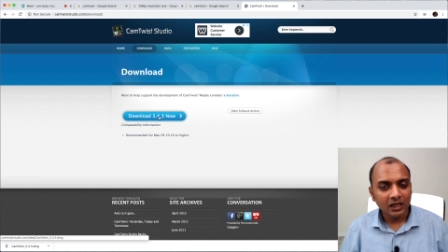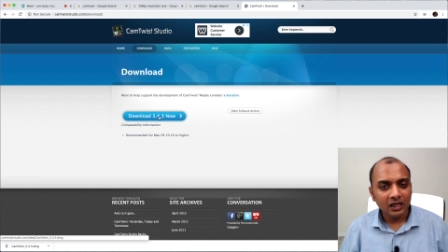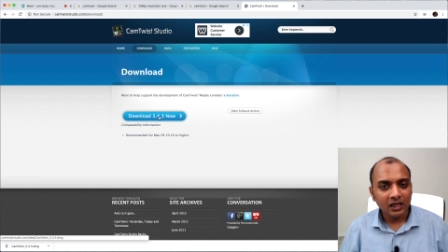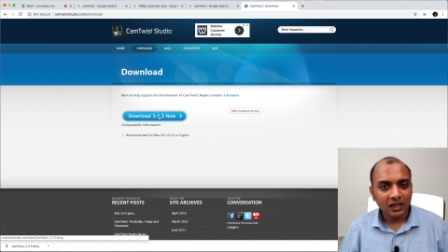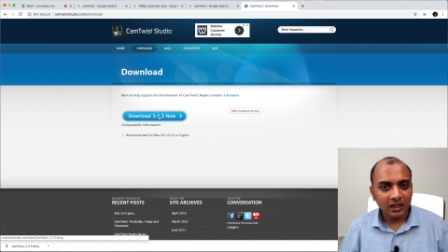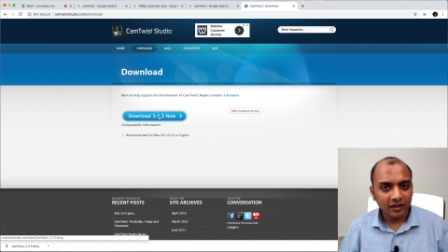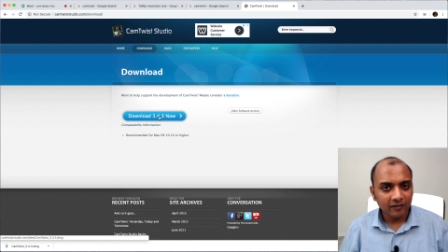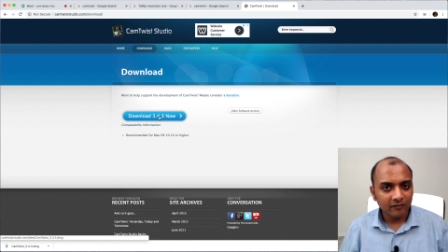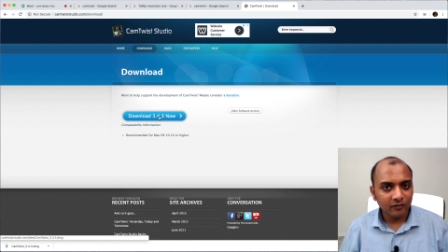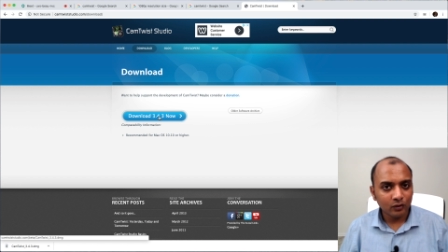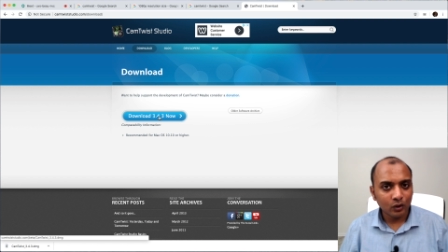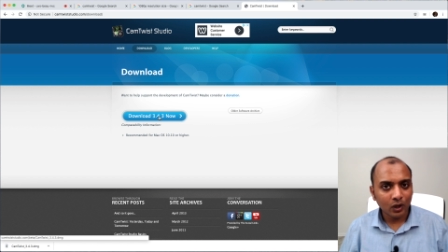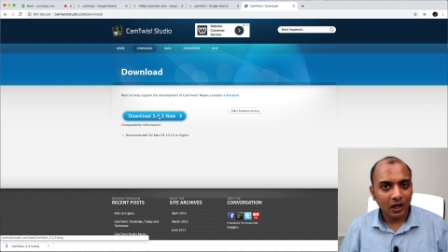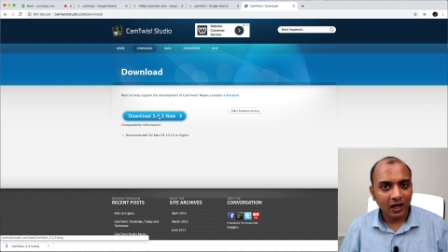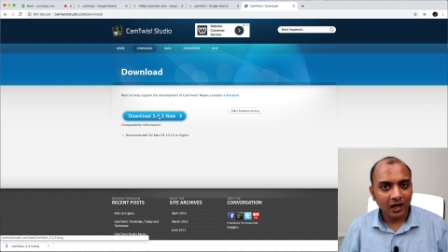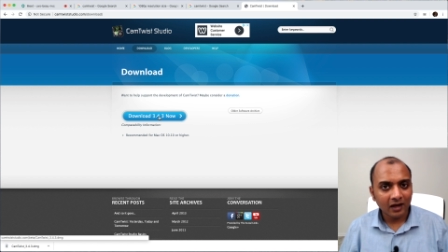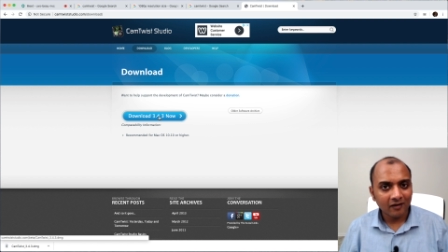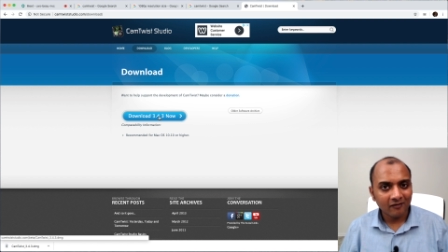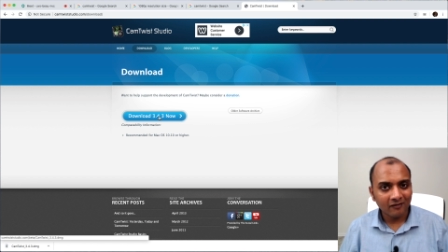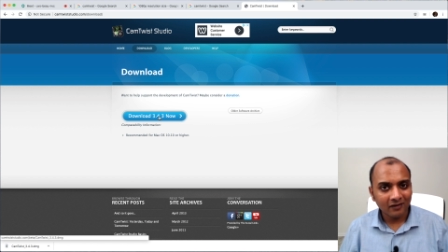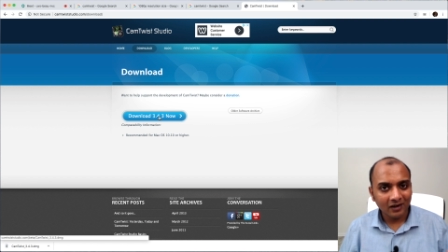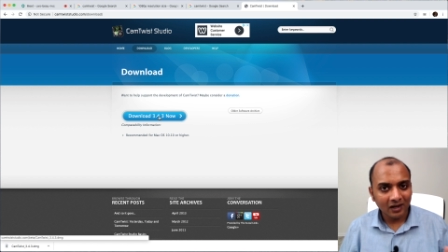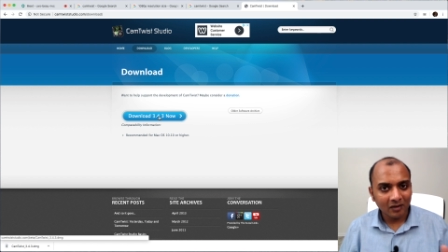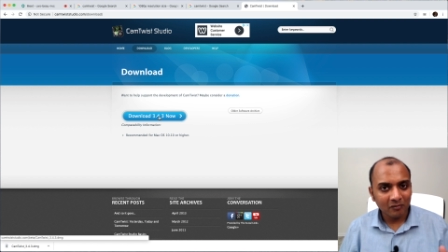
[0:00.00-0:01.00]
If you have,
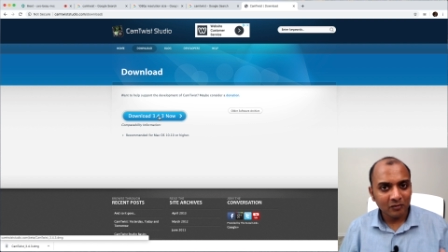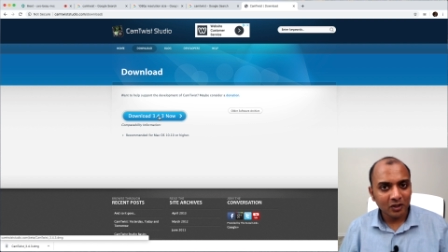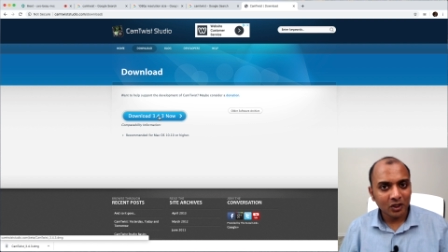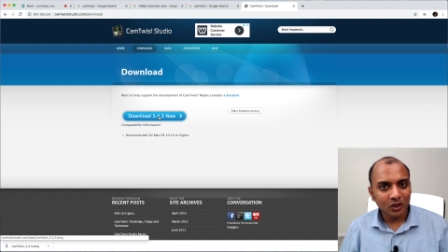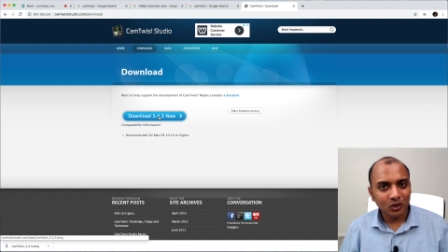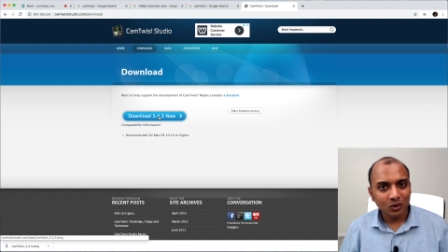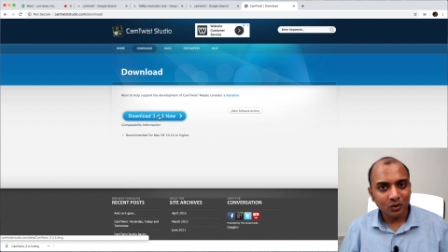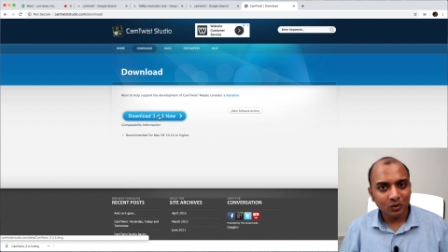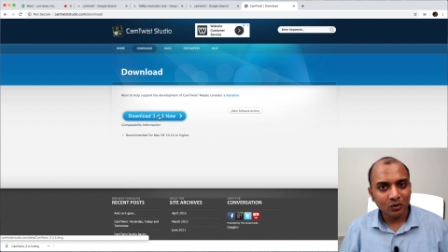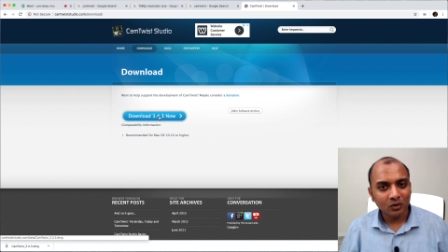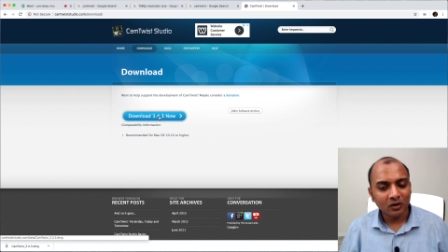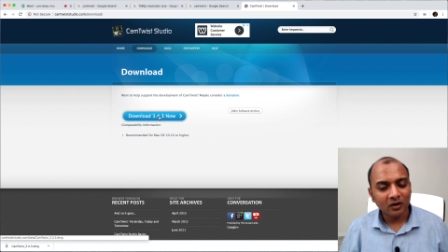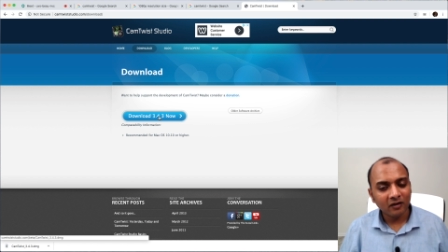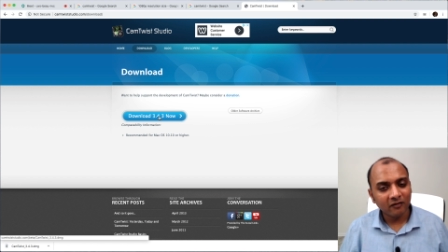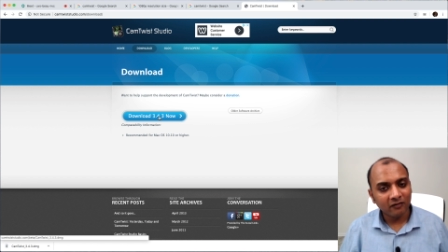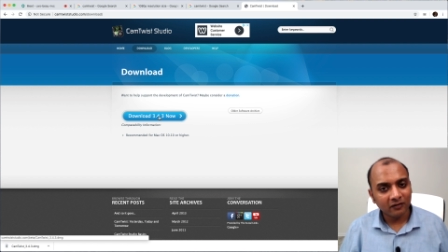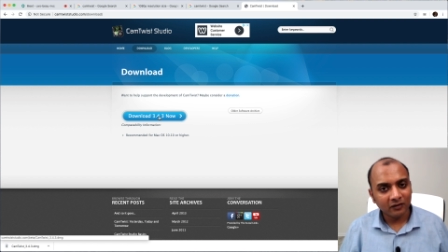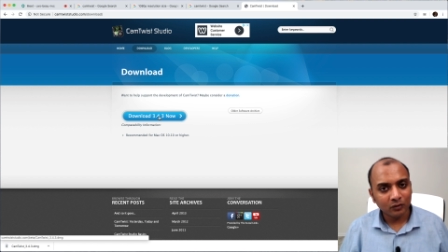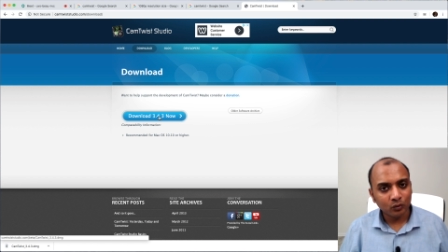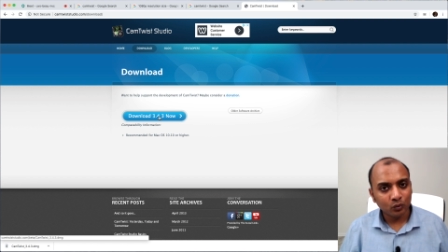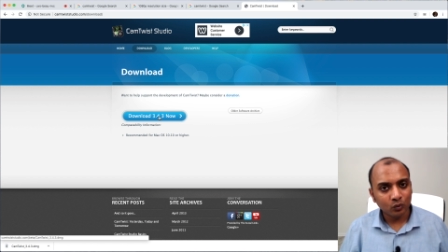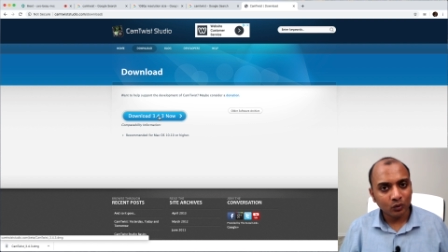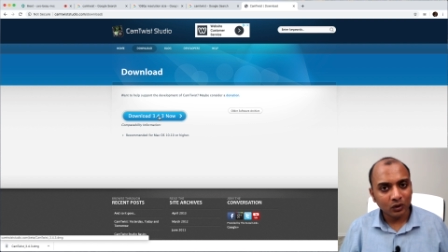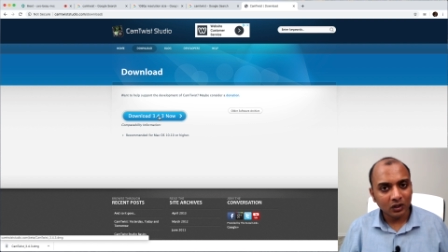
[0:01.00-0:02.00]
let me know if it
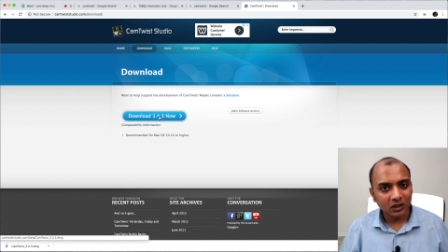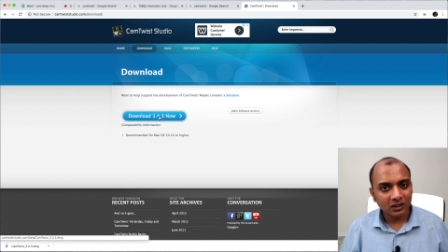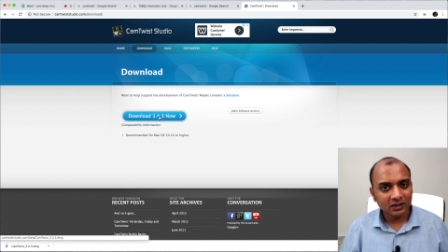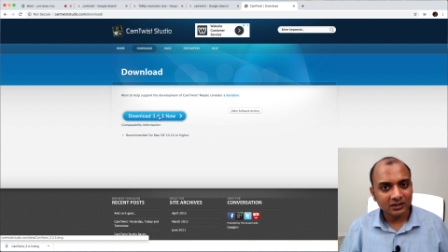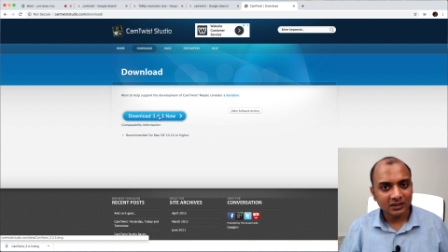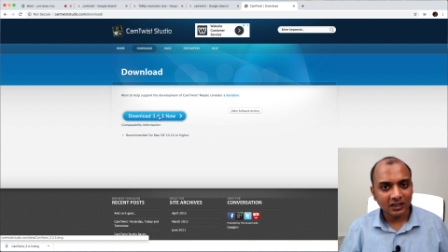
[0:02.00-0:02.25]
works.